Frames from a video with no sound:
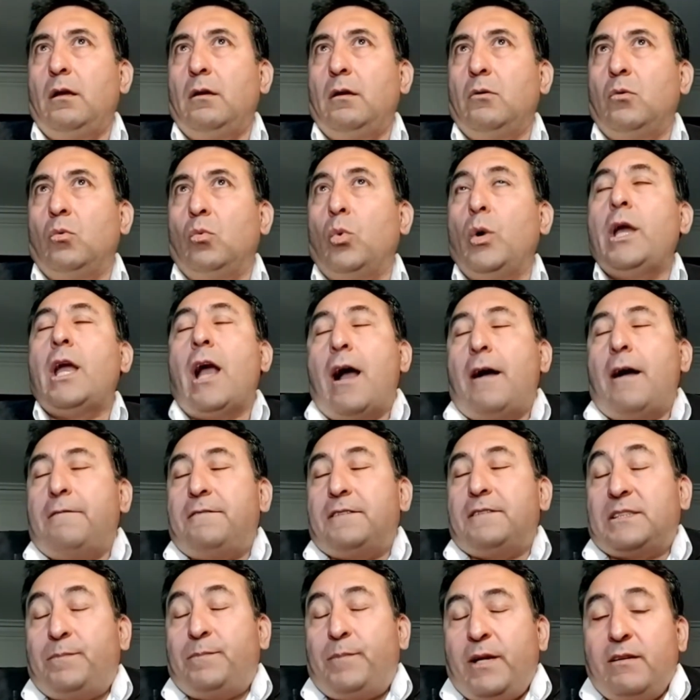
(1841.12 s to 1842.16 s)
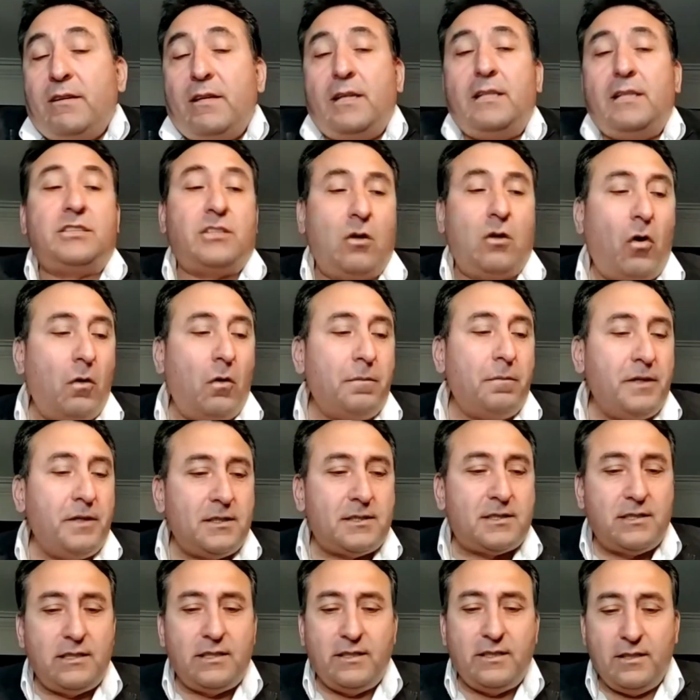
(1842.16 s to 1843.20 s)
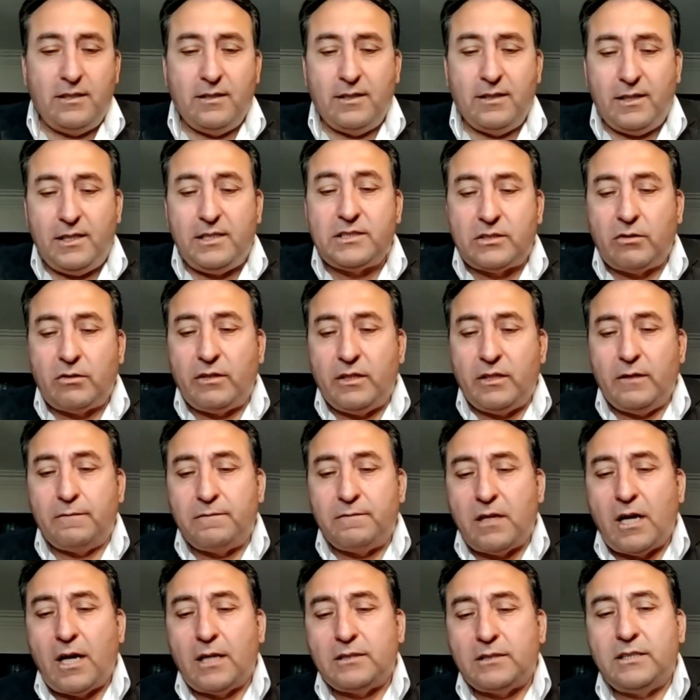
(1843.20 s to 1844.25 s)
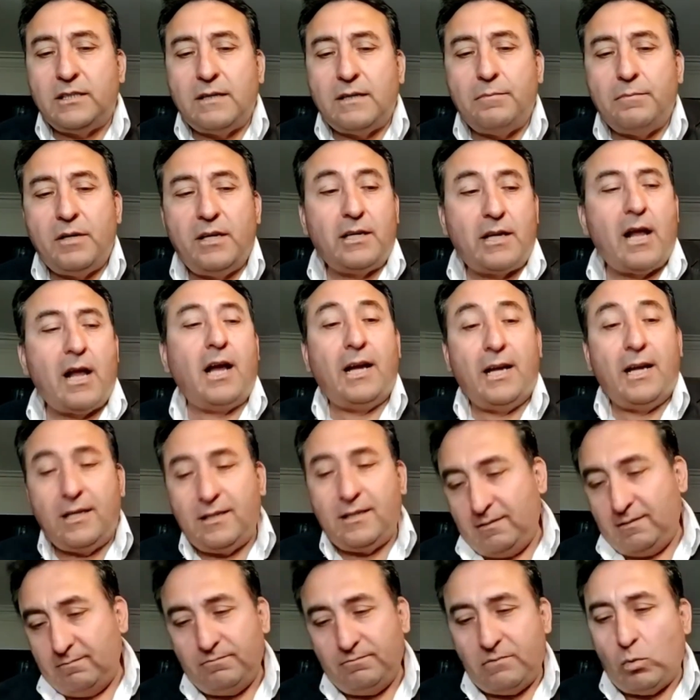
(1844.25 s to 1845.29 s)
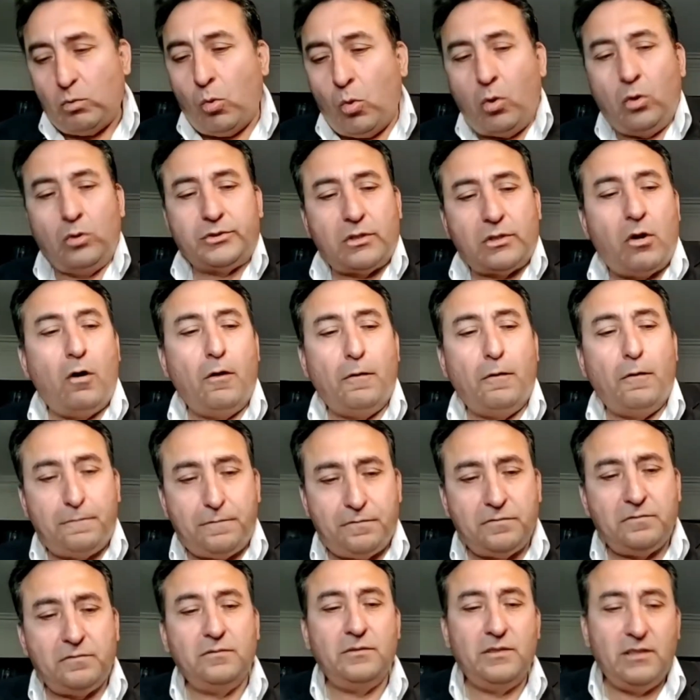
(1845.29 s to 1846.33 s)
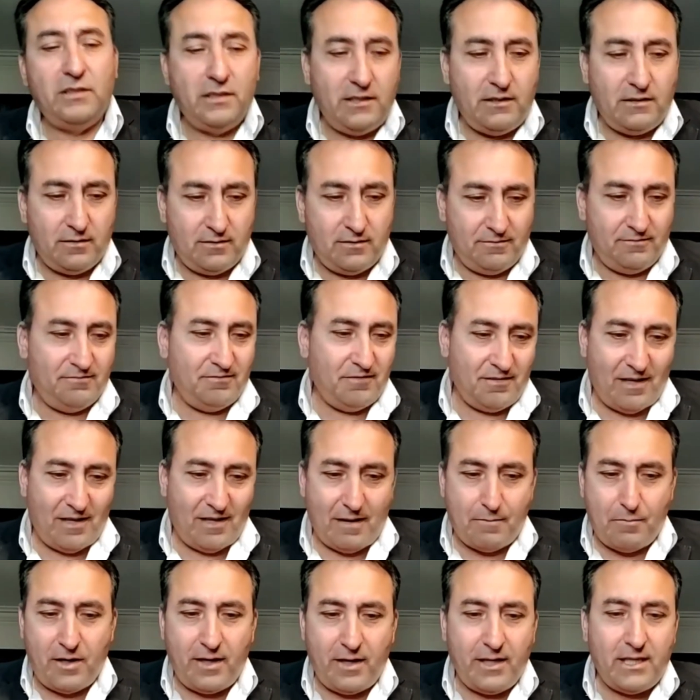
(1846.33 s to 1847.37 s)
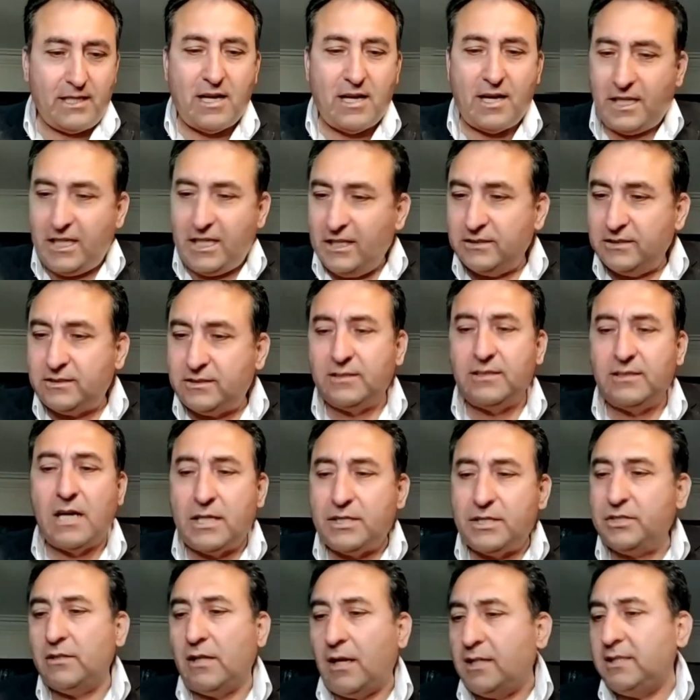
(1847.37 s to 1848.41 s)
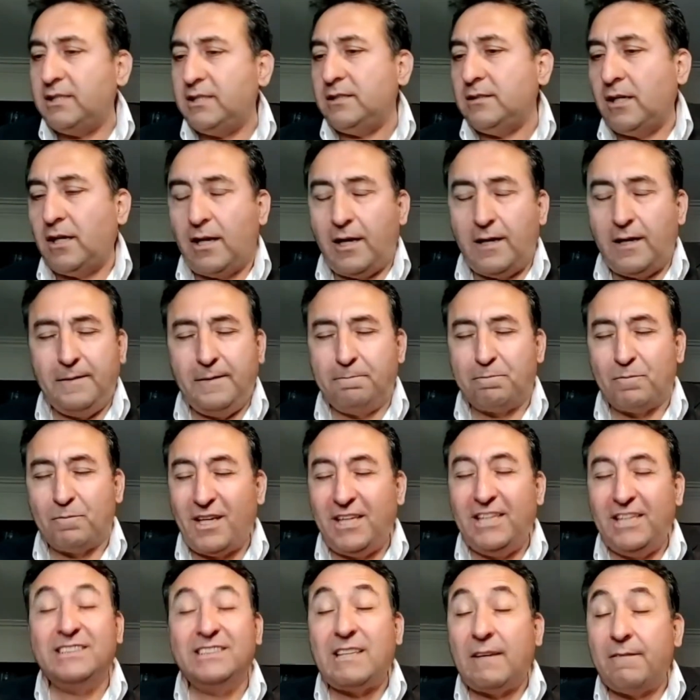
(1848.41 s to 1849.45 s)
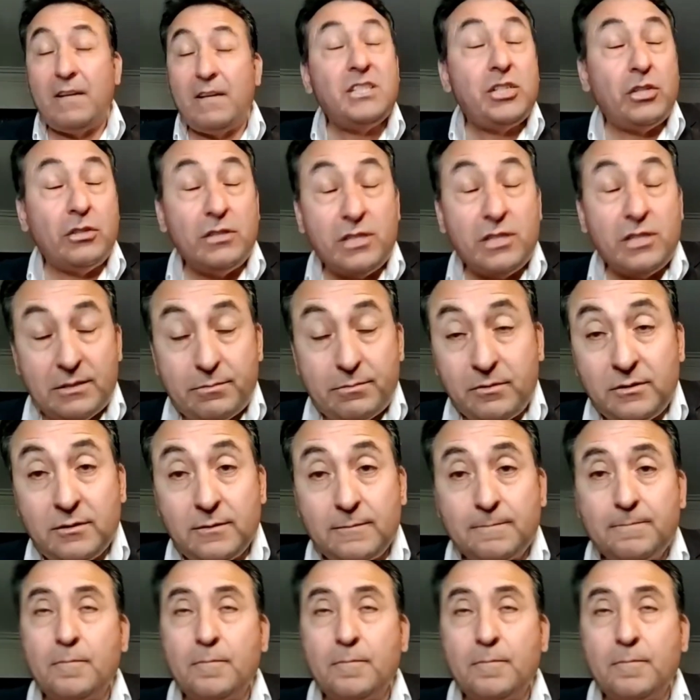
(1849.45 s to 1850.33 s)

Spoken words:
we have experienced, obviously, the history of Latin America and the world of American international interventionism.